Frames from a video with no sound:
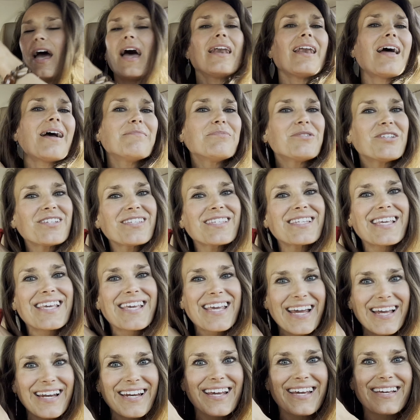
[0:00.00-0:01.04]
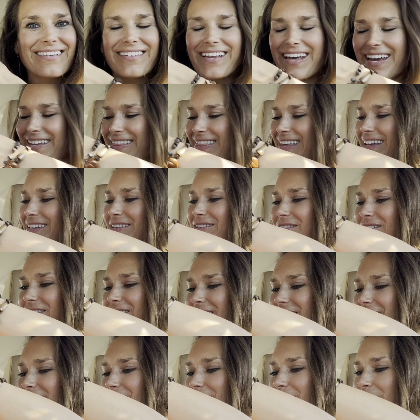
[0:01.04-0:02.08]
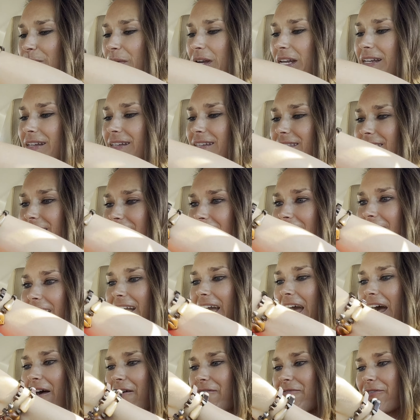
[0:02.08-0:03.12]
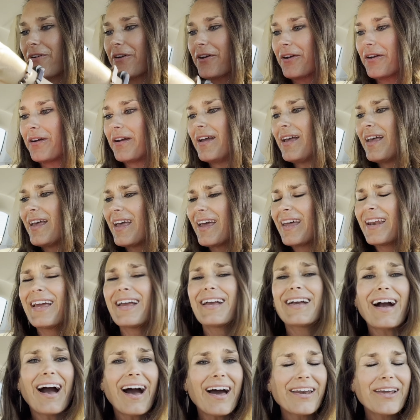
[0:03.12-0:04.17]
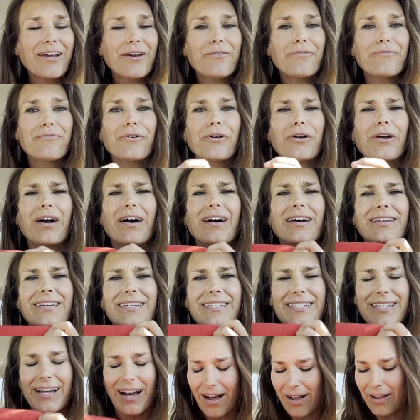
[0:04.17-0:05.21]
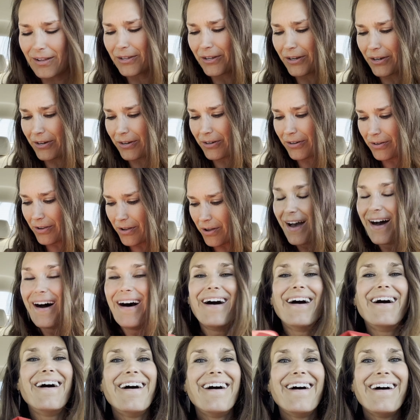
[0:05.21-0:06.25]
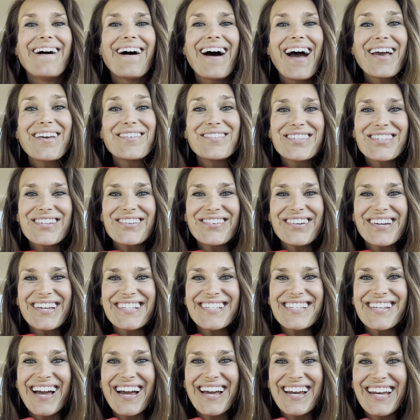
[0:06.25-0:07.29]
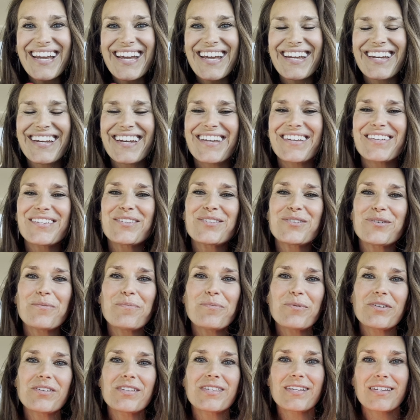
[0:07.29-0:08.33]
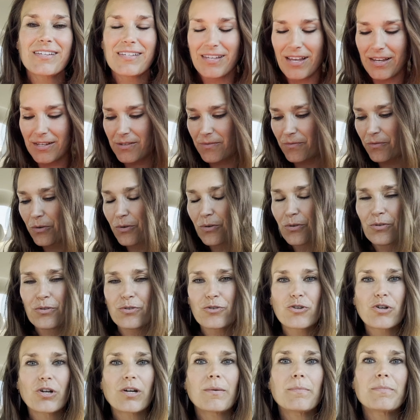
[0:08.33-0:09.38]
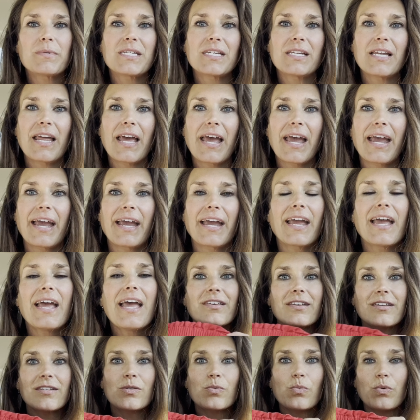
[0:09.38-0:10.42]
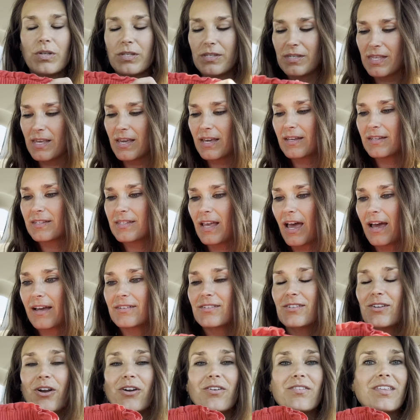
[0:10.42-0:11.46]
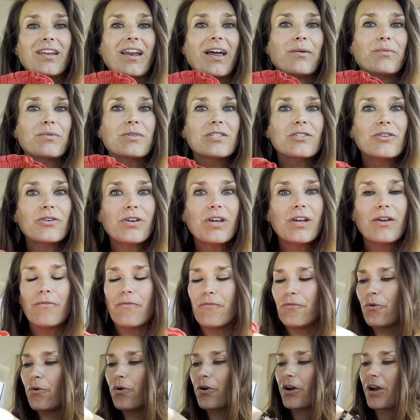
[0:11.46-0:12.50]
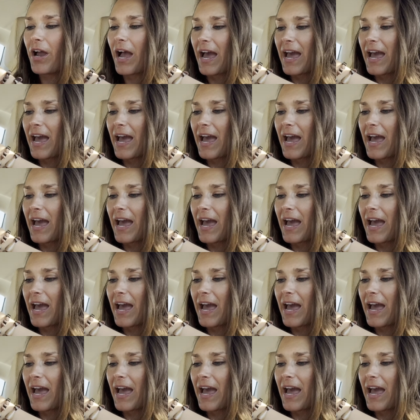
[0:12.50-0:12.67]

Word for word: And I'm just giddy. Like, that's just the sweetest thing ever. And I got it for a dollar. I I'm so excited. Super successful trip today. This was the exact skirt that I was looking for,